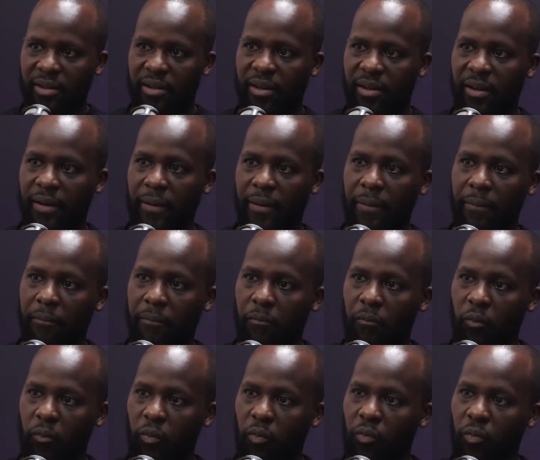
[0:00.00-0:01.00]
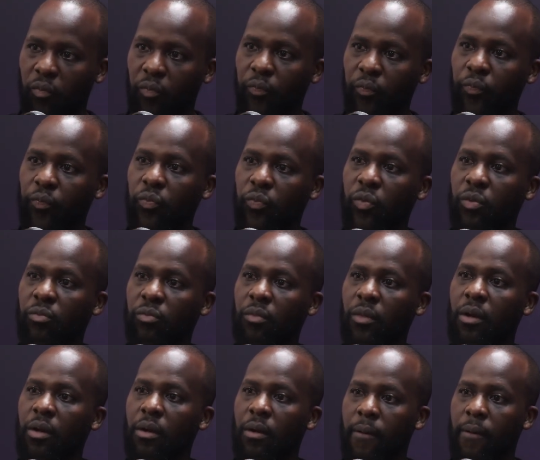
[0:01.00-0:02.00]
So it will be
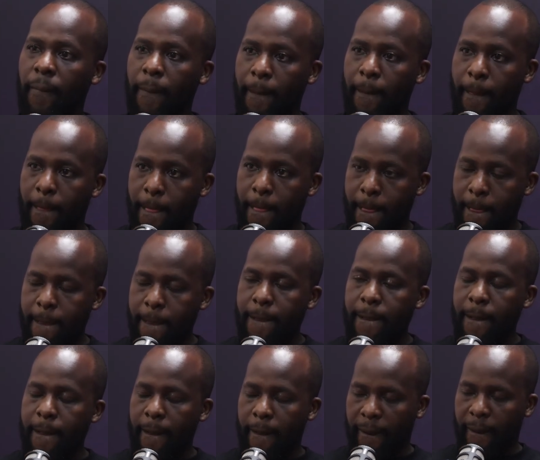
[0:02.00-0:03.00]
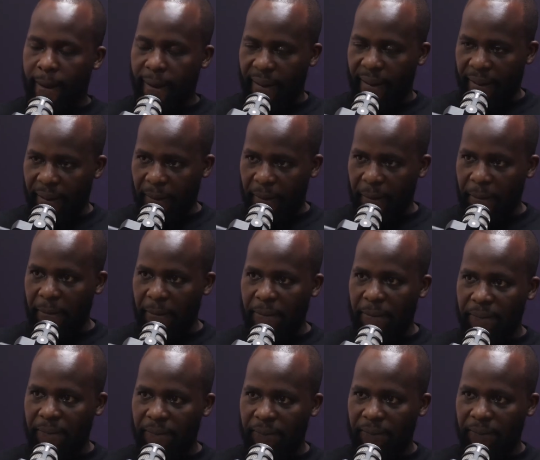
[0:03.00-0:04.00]
a hidden kind of
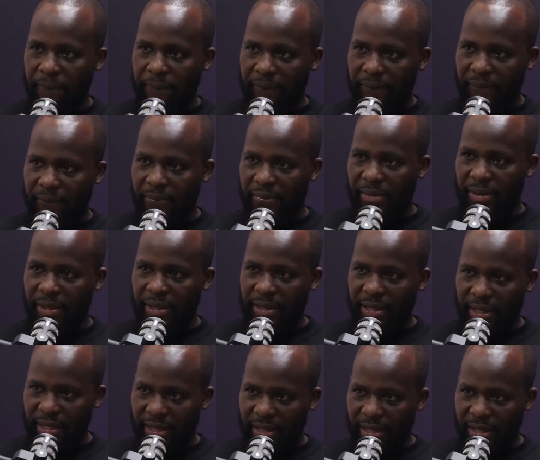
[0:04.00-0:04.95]
procedure with the patient and